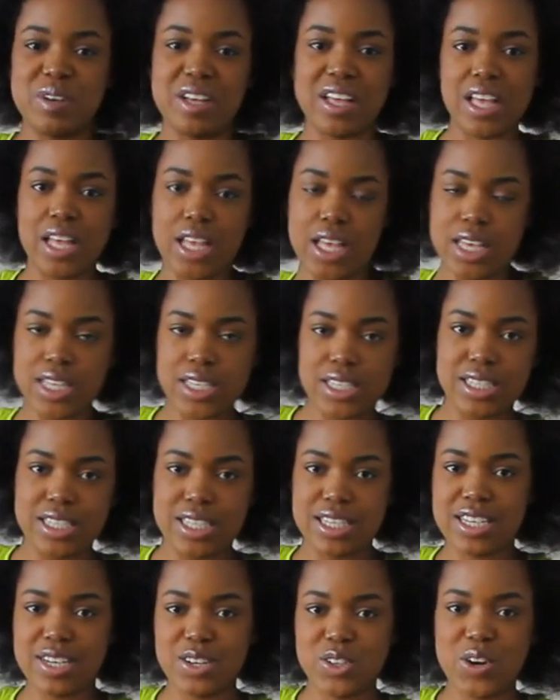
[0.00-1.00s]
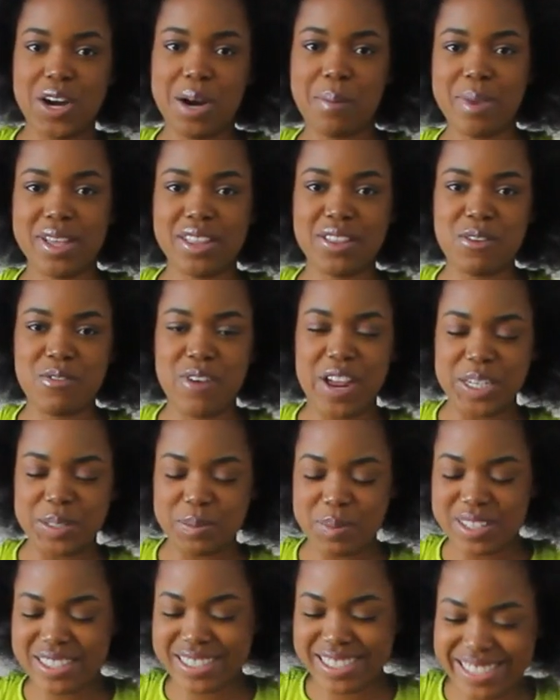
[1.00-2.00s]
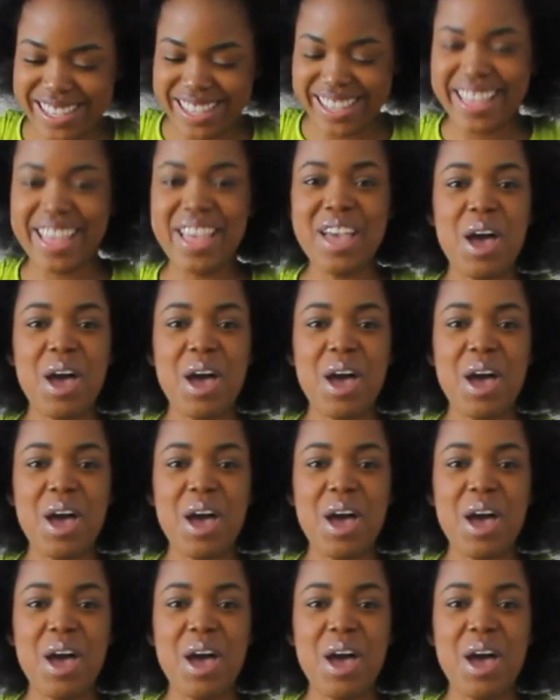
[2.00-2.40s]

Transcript: we're trying to make the arrangements.